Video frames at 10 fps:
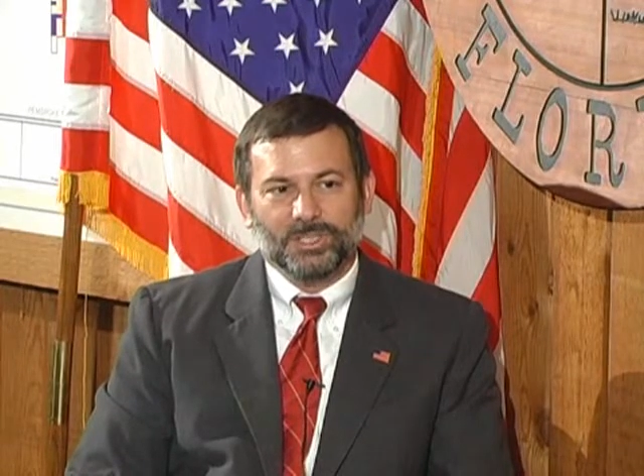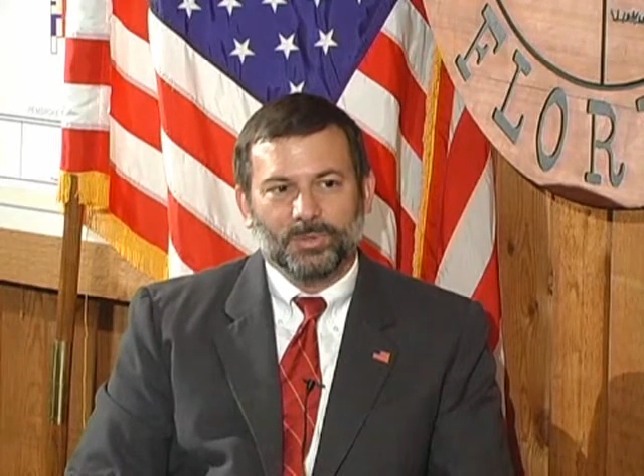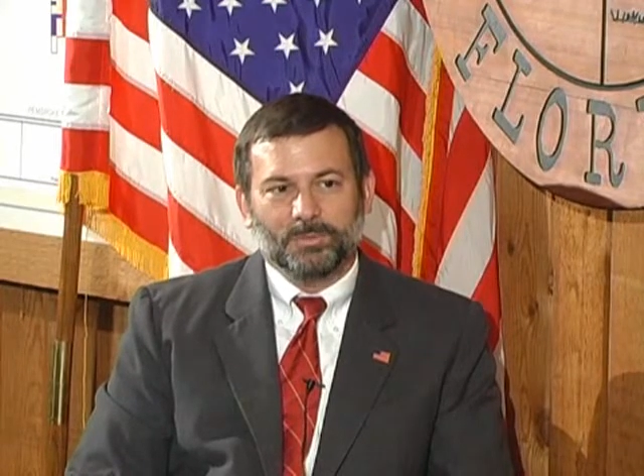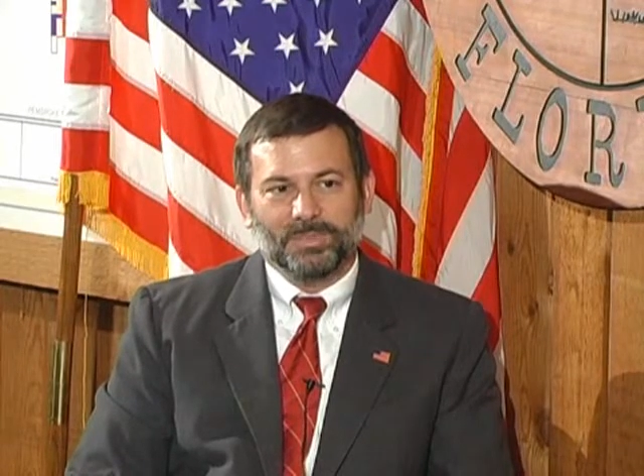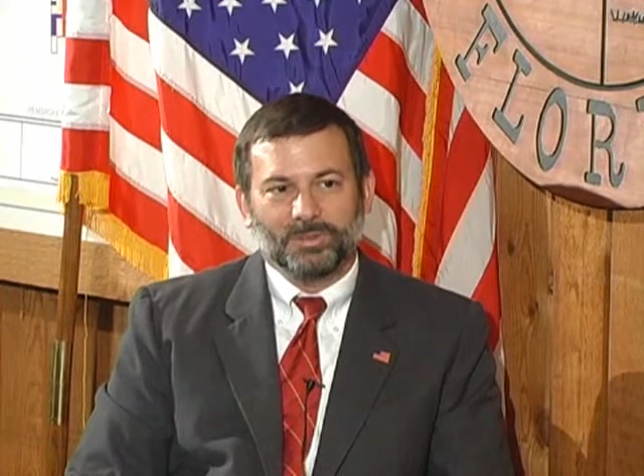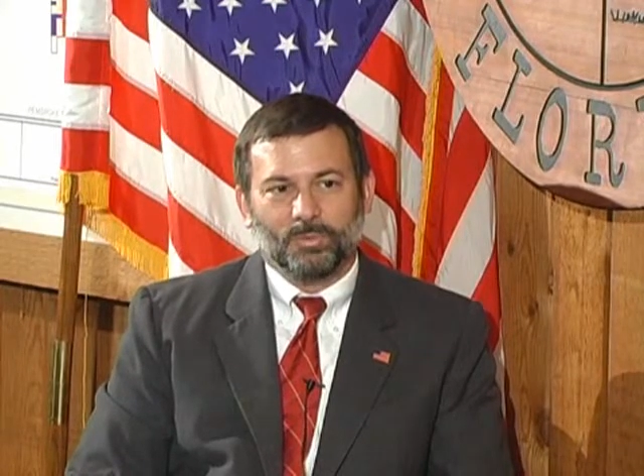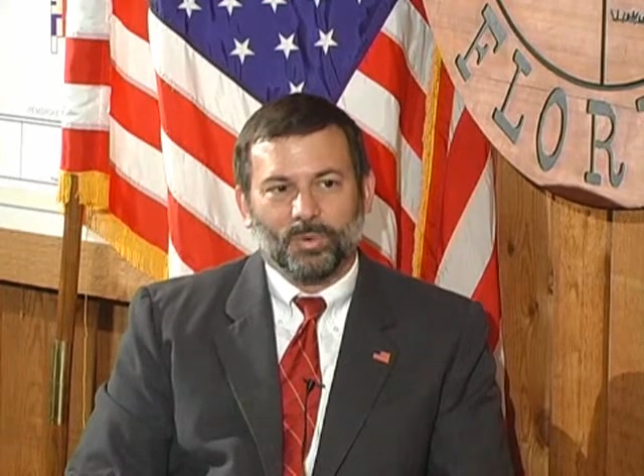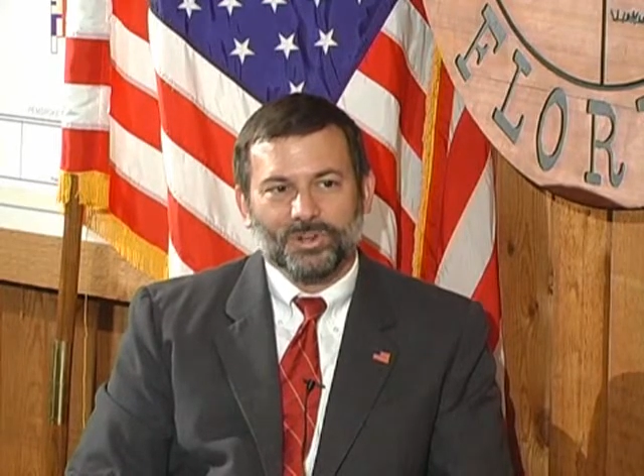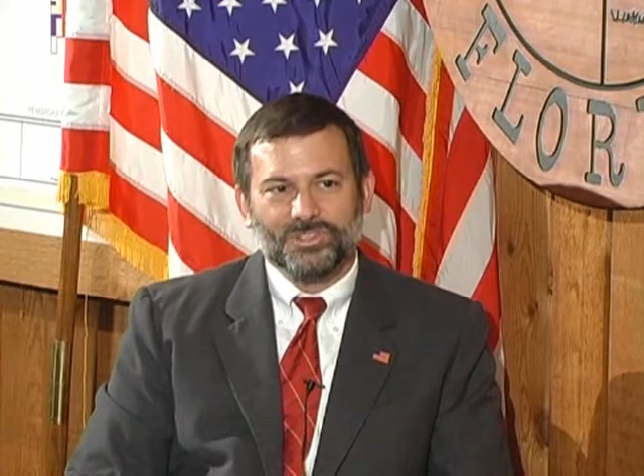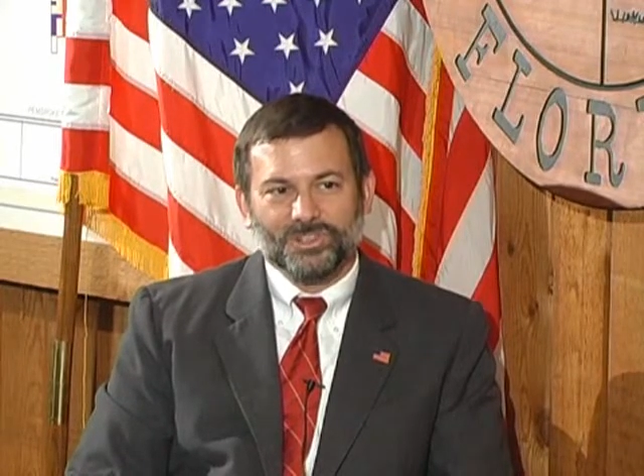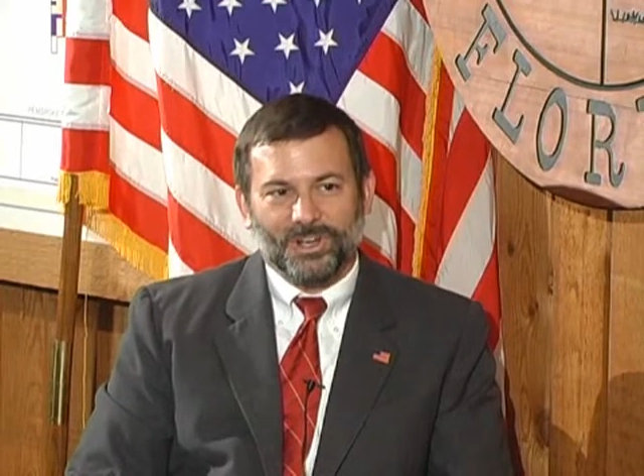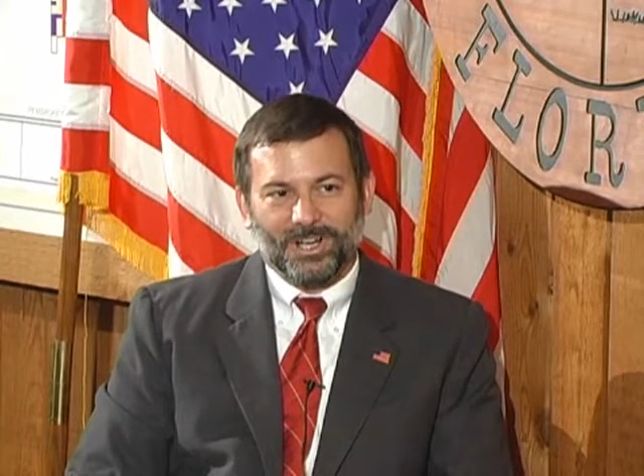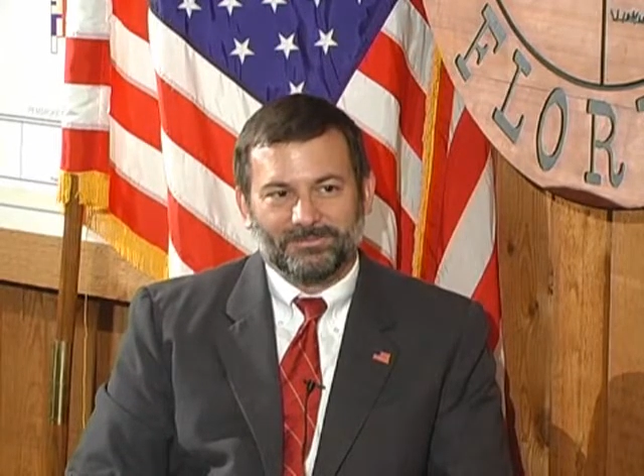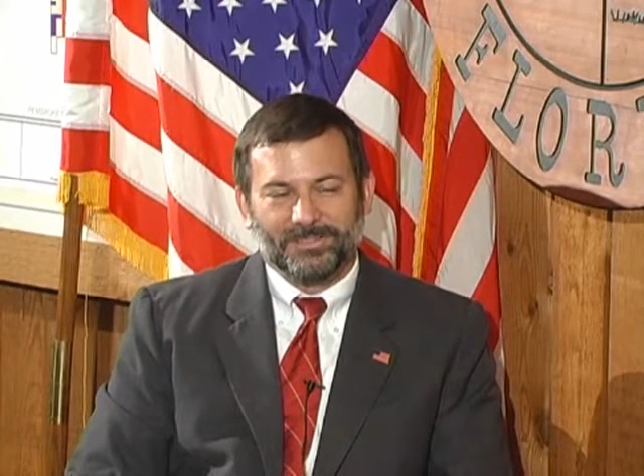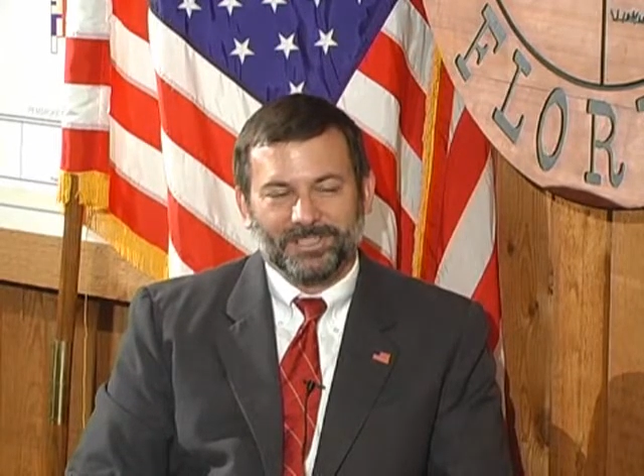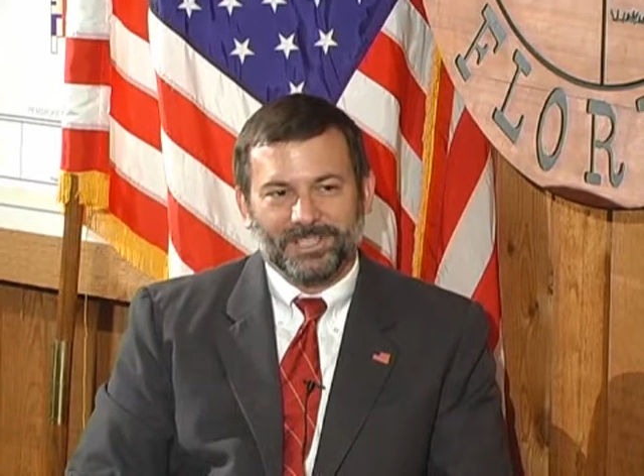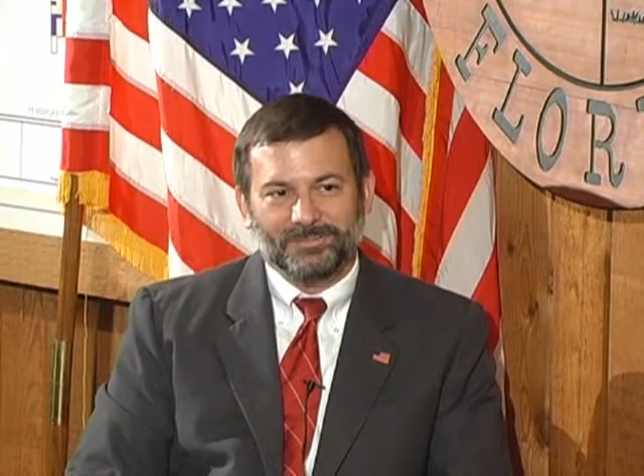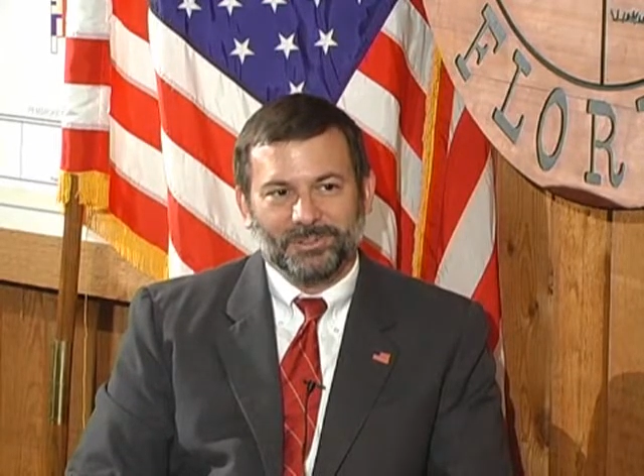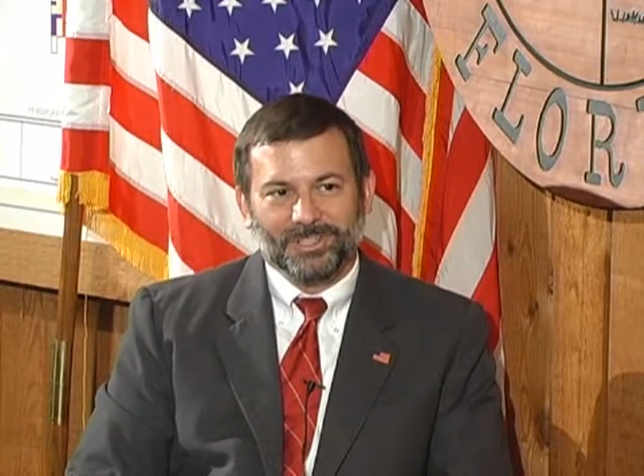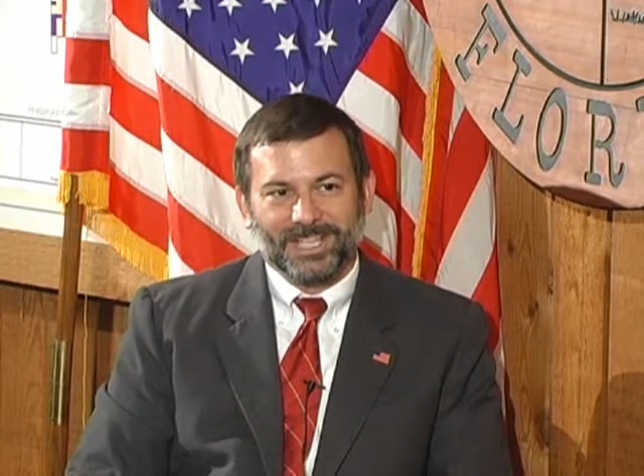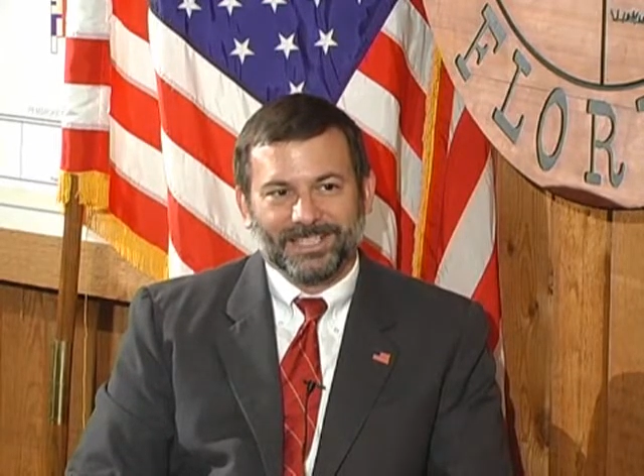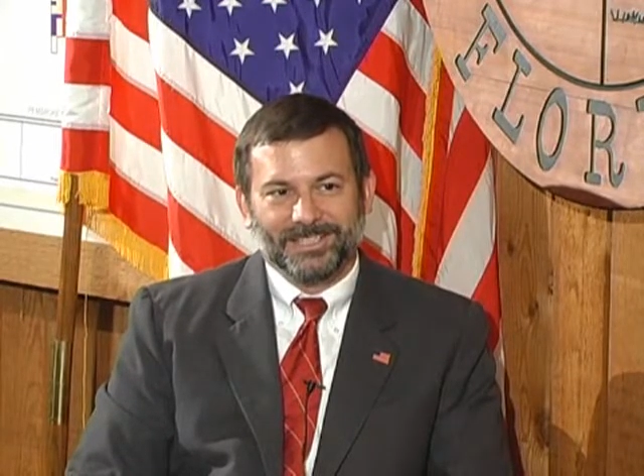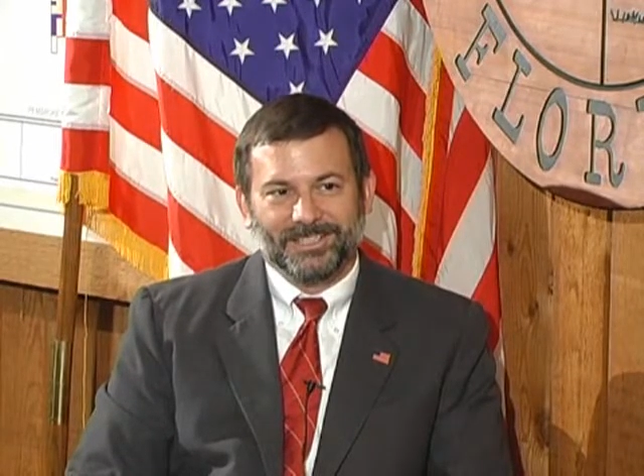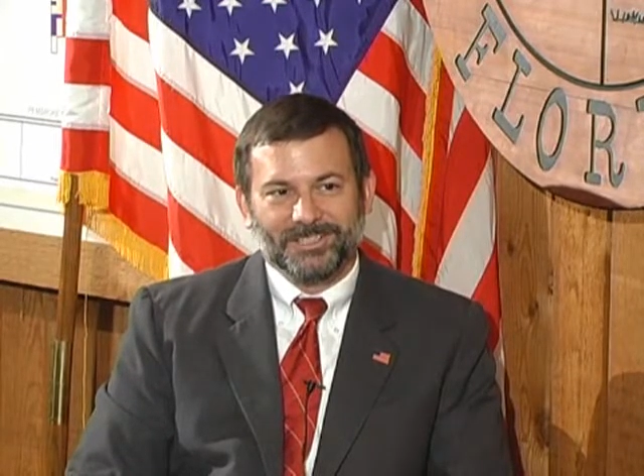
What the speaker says: you would be worse off if you elected